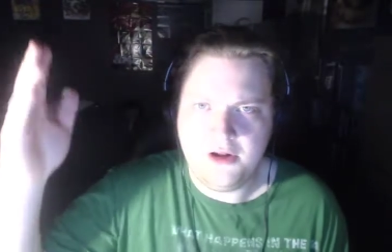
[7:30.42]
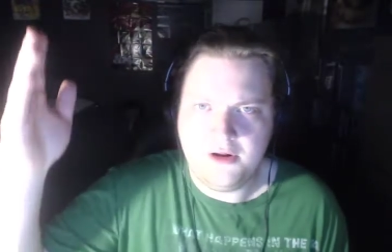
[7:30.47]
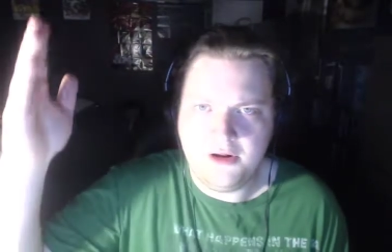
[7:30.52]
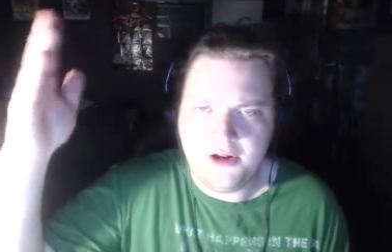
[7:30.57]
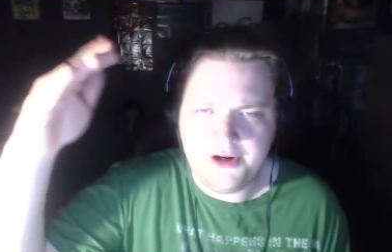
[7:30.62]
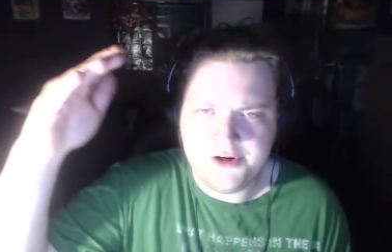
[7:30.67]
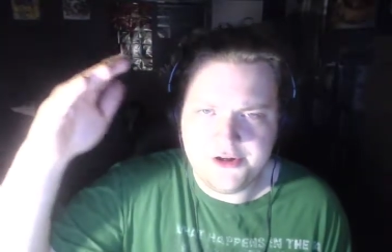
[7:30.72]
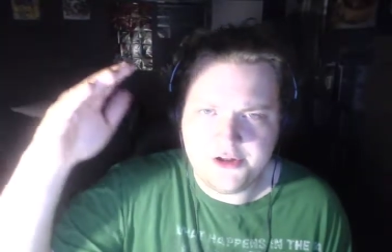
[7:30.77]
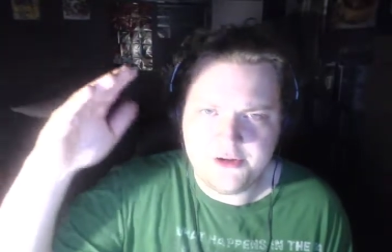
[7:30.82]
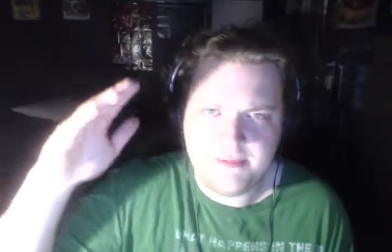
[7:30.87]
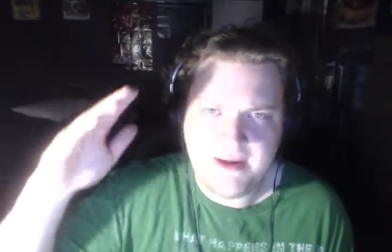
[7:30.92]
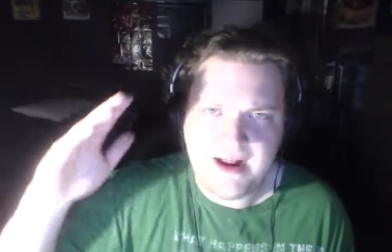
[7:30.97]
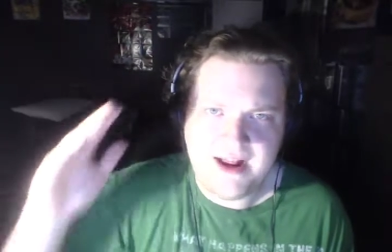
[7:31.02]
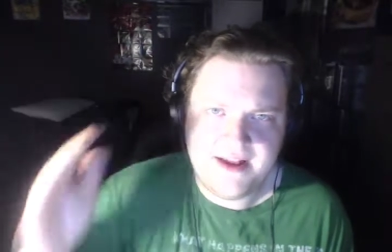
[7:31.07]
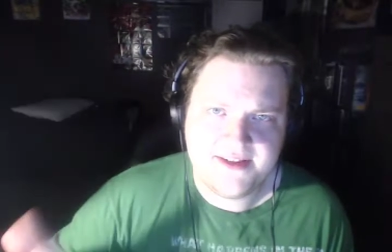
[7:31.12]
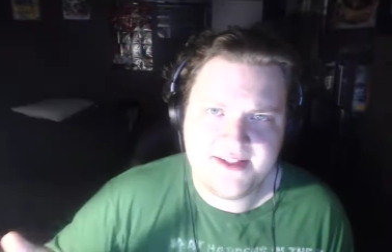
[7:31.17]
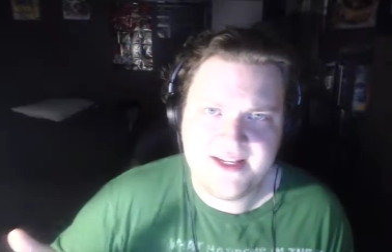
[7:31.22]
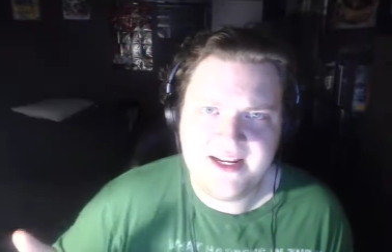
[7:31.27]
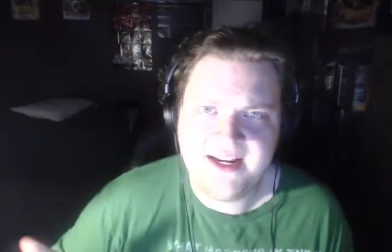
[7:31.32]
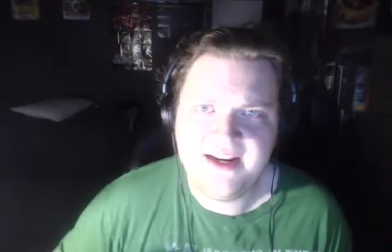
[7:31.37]
100
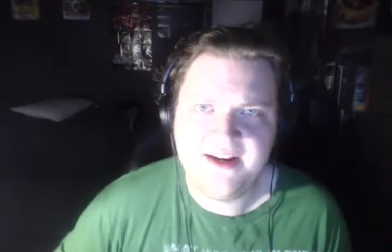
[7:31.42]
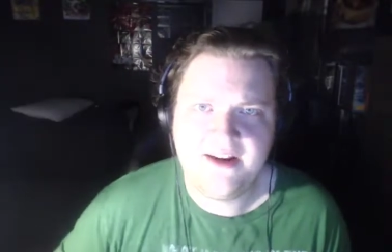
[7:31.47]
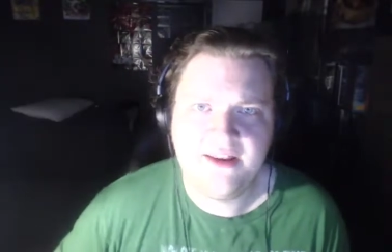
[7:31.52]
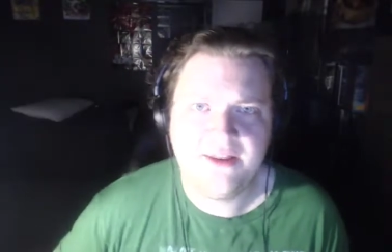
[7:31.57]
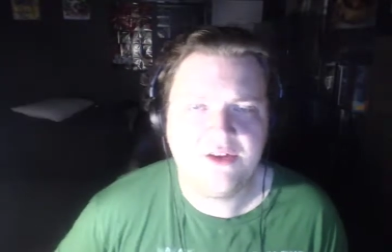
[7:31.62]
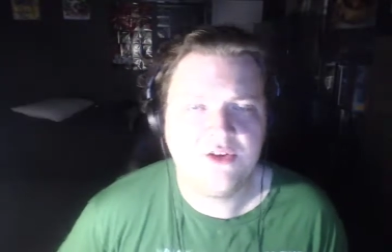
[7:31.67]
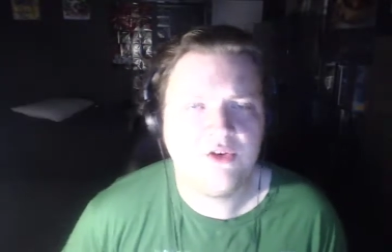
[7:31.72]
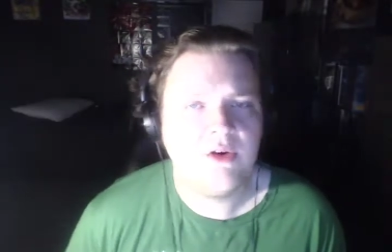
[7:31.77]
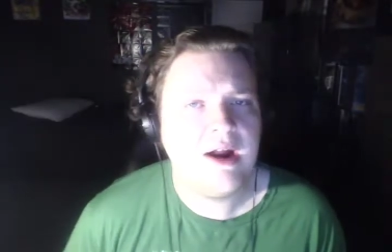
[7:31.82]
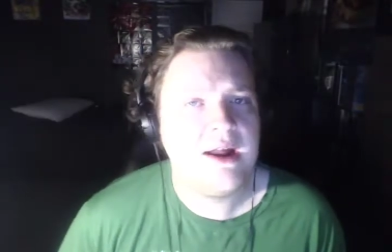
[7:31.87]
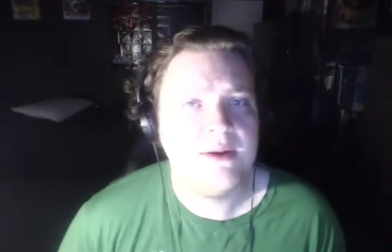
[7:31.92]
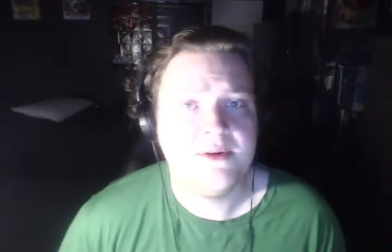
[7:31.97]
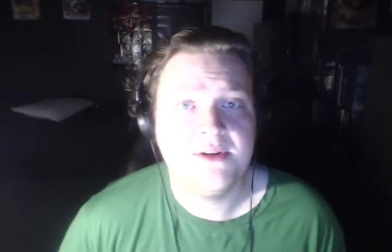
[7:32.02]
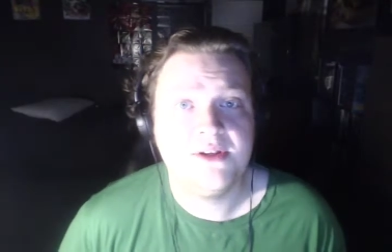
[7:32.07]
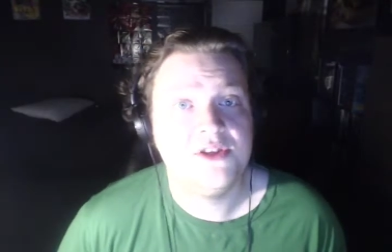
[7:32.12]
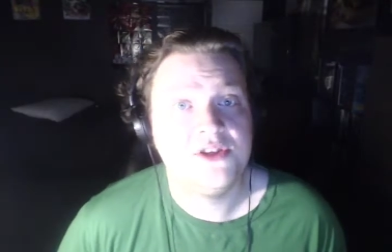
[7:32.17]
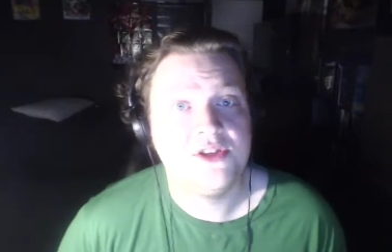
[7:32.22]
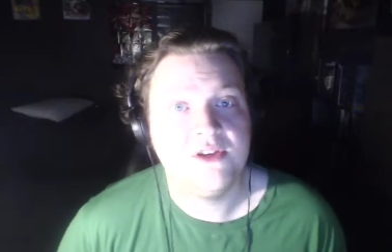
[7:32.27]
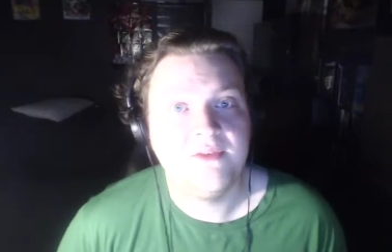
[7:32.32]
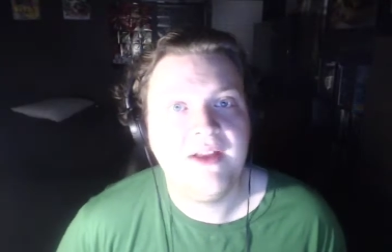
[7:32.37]
miles, hitting the ground
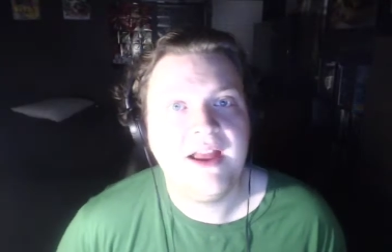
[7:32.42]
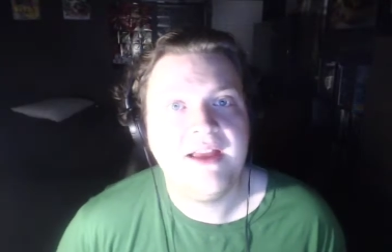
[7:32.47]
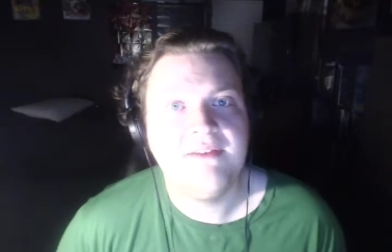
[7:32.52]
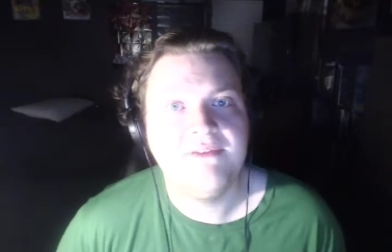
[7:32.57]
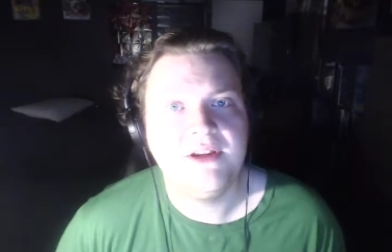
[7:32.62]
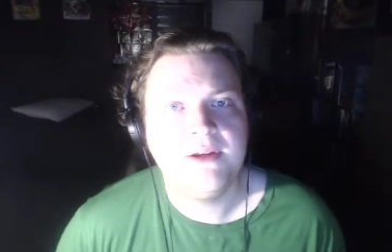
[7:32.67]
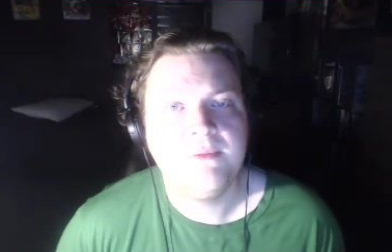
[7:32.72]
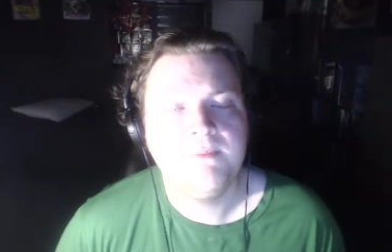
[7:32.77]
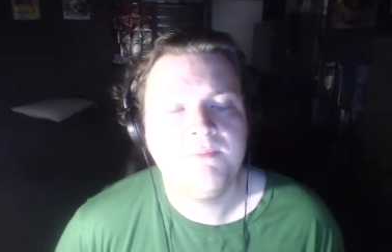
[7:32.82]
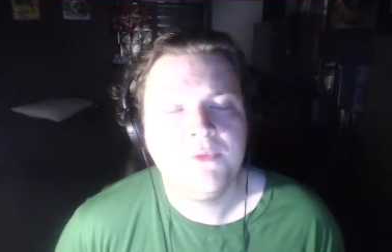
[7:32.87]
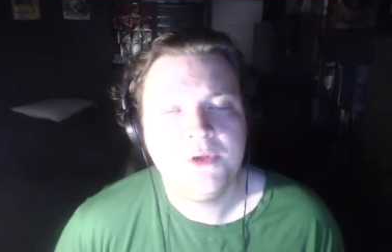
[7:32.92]
and surviving.